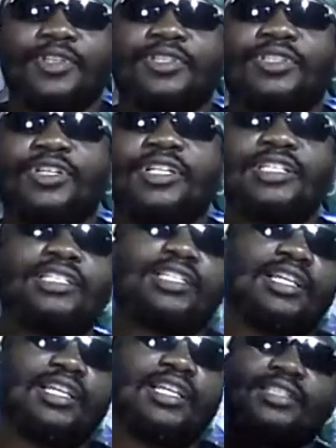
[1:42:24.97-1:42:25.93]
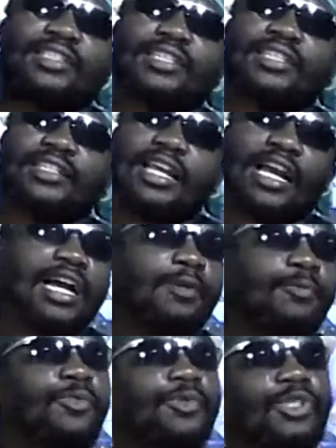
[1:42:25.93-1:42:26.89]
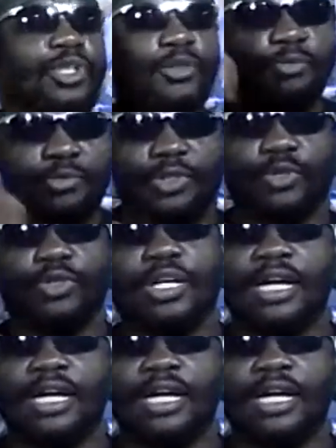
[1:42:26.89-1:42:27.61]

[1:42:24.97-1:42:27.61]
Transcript: So it says, look,